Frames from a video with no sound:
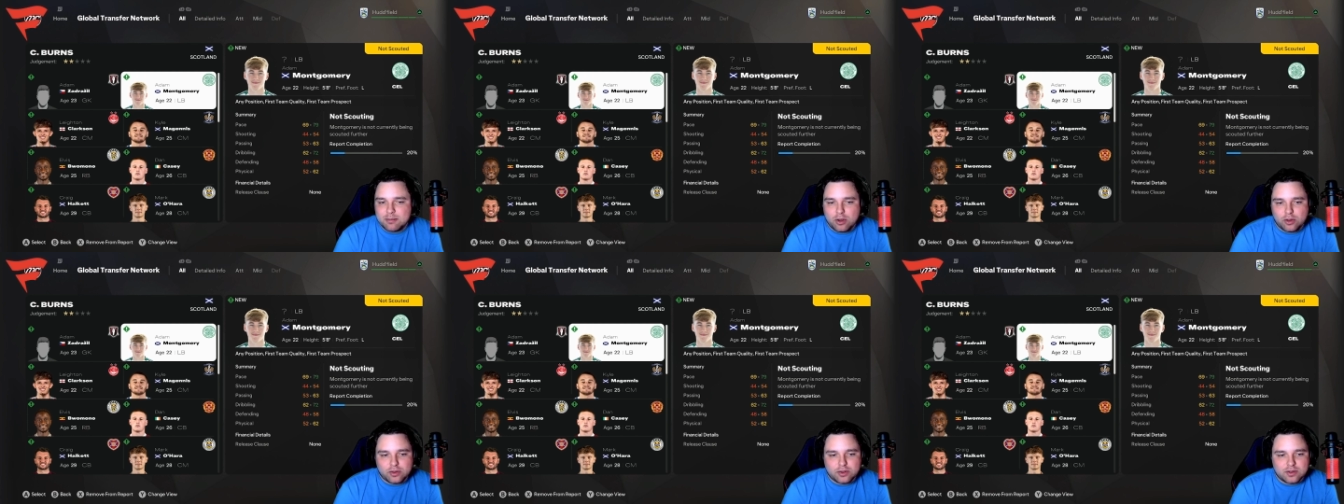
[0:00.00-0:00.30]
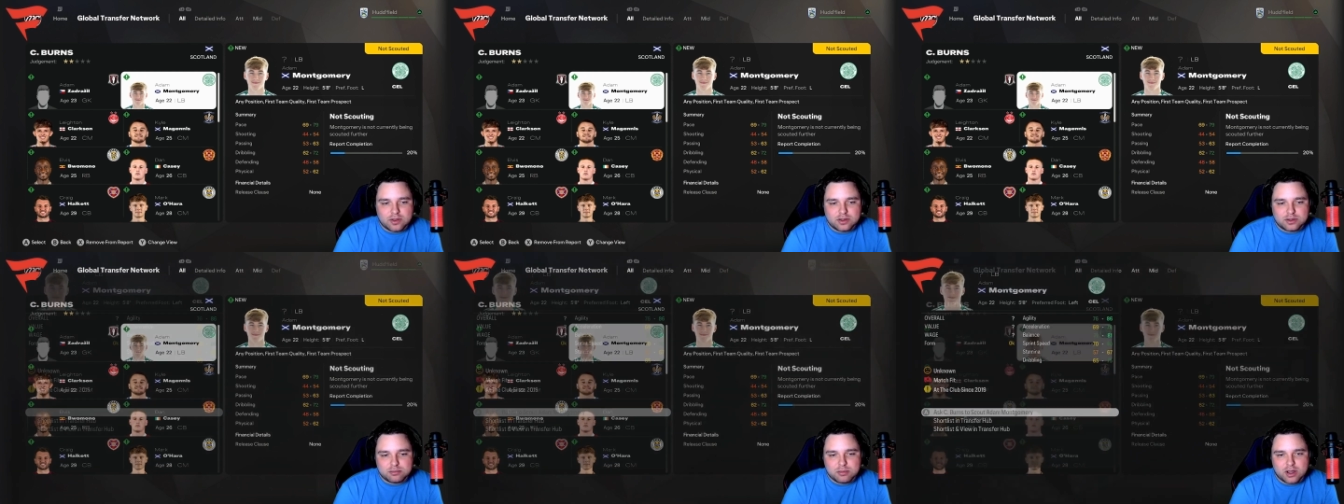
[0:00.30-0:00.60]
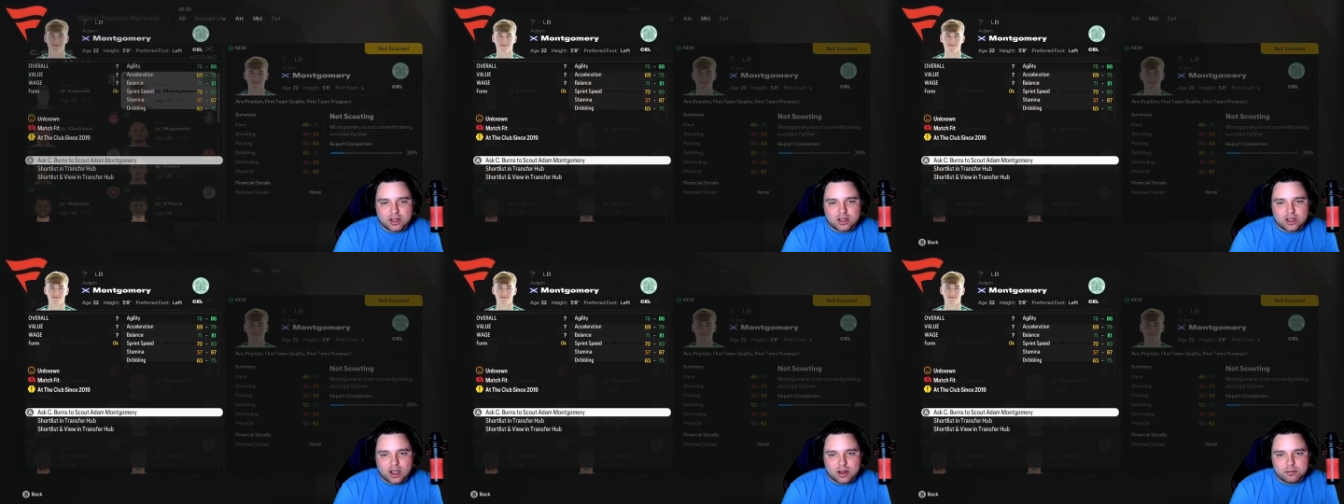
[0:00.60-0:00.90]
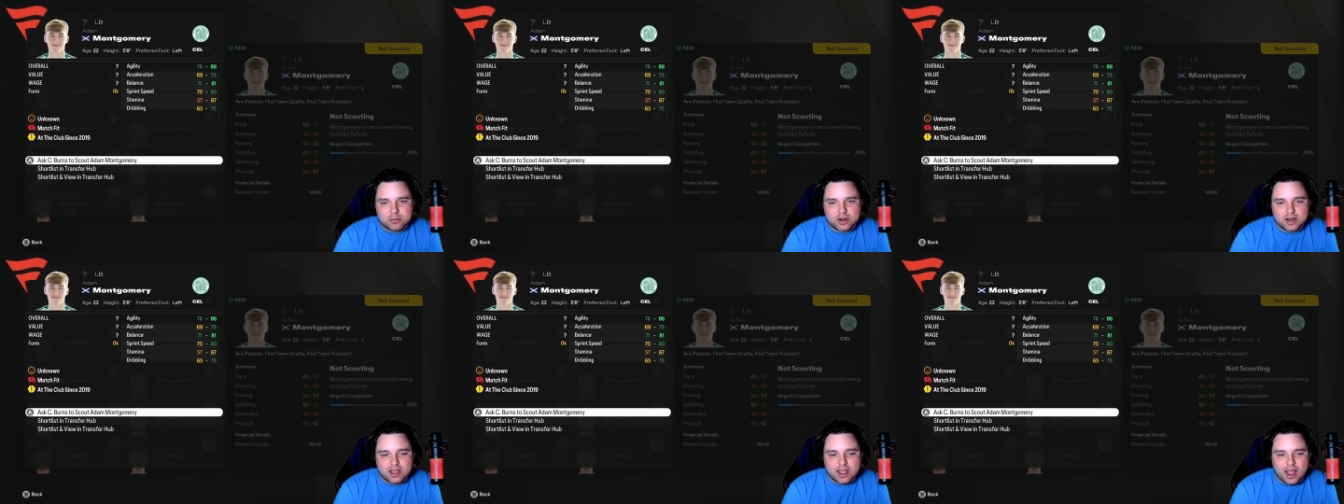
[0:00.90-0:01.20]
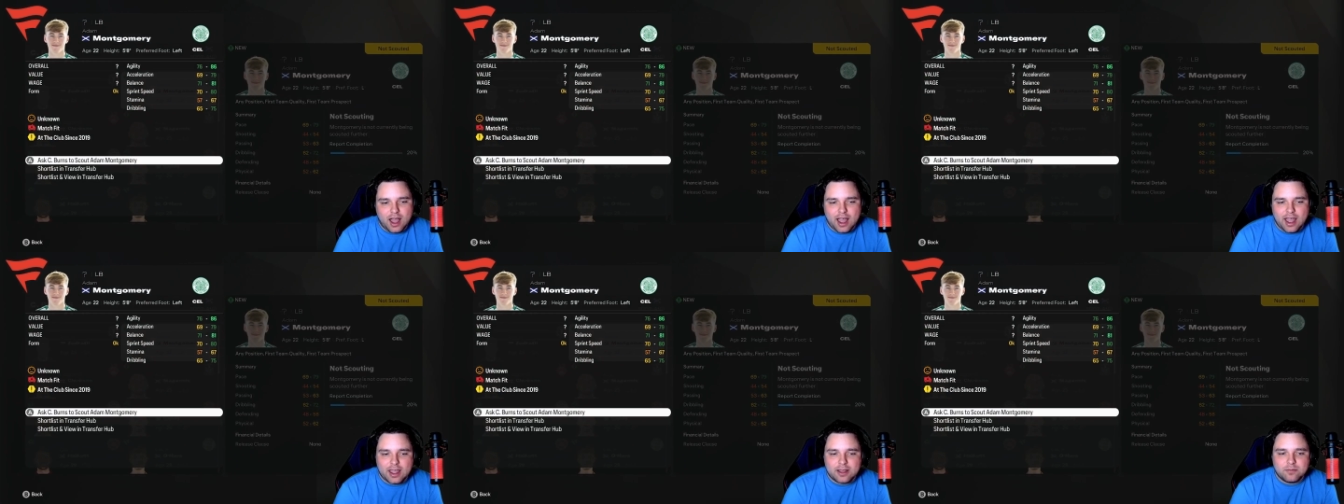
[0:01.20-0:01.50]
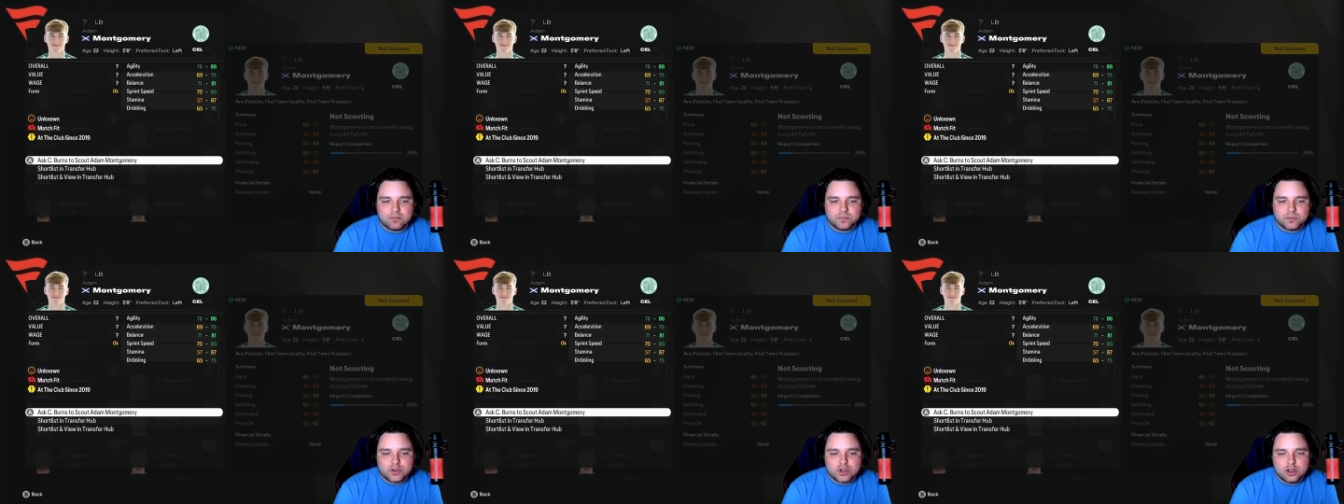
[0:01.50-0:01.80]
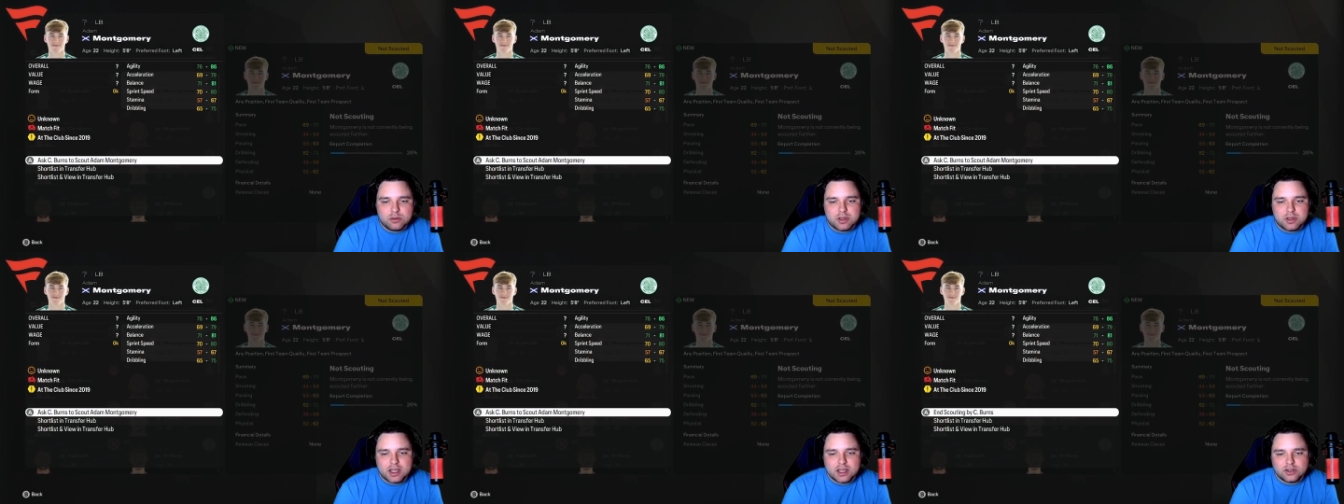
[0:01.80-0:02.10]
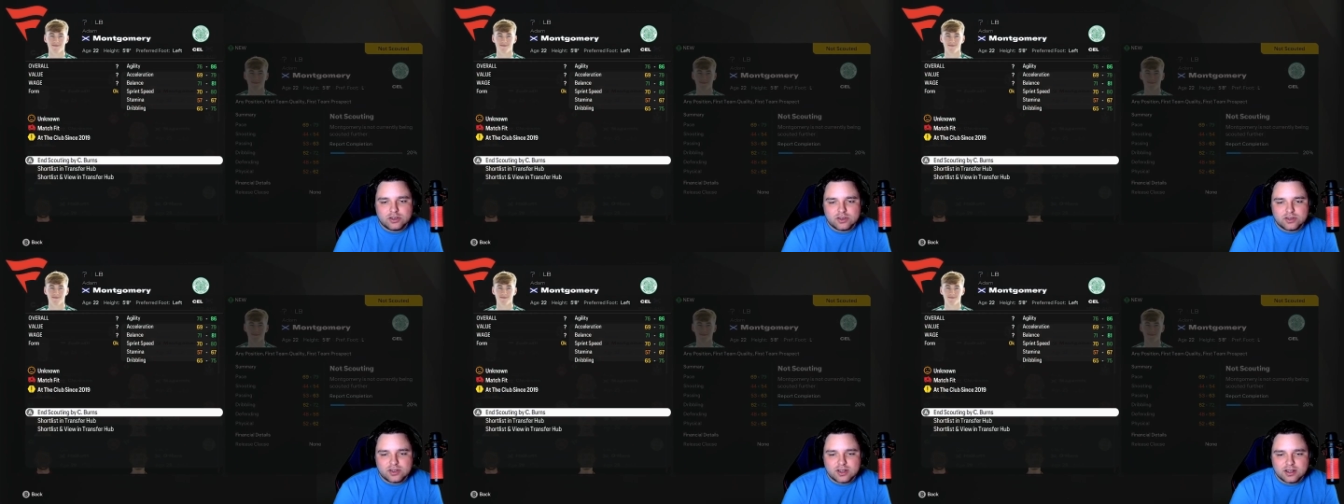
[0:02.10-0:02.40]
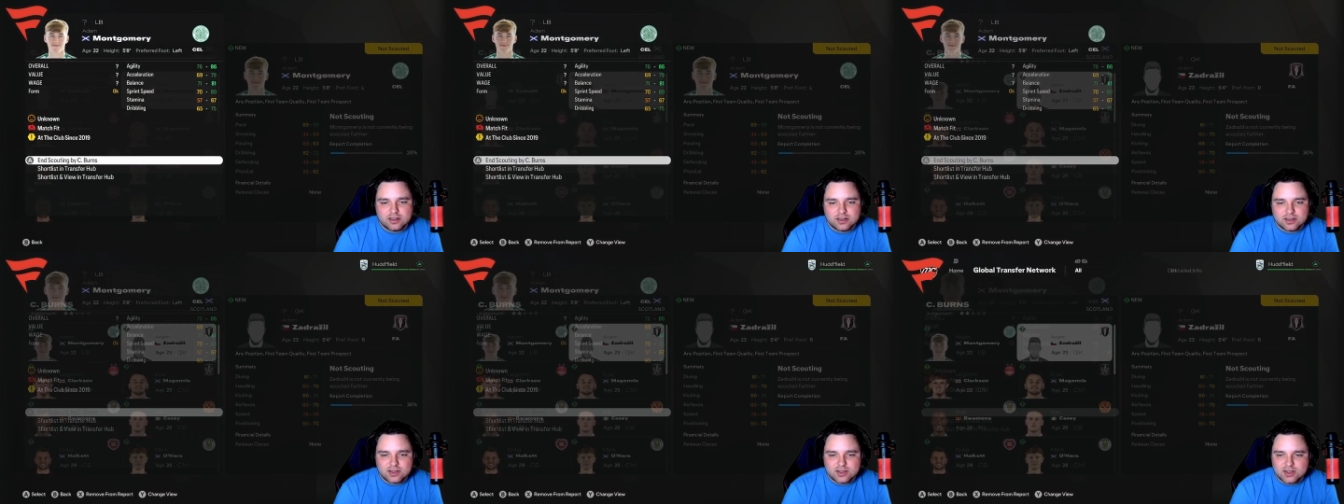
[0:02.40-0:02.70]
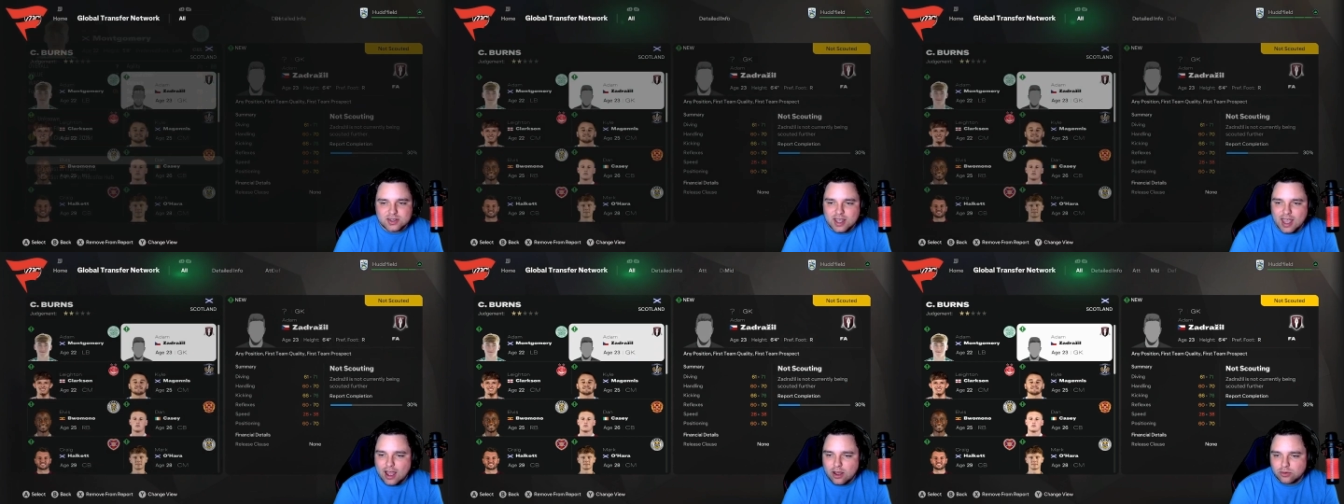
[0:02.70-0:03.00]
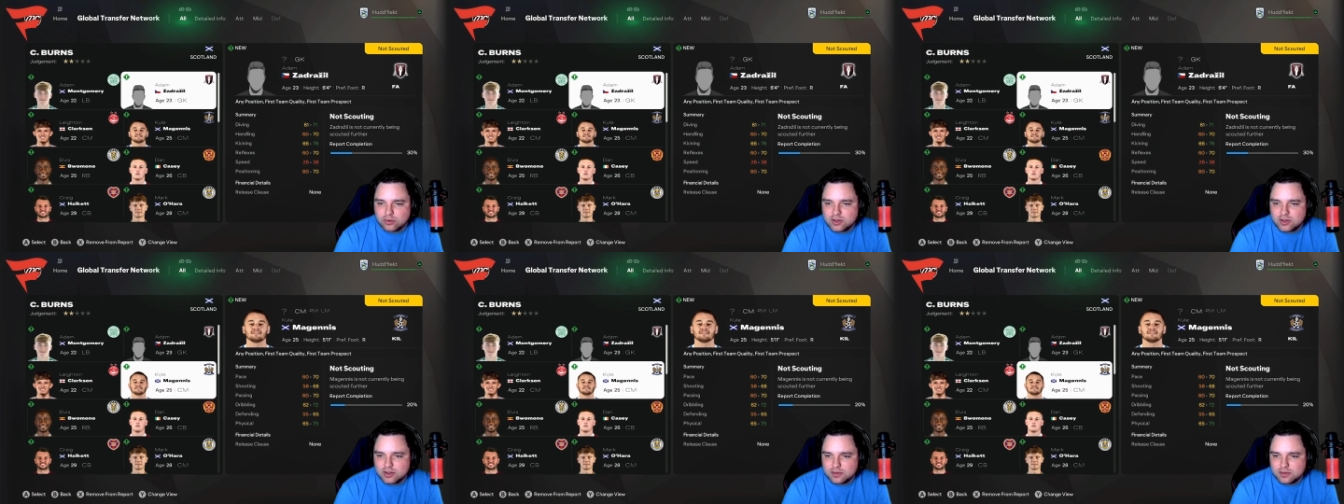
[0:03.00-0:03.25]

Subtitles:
although this Montgomery guy could be interesting to scout.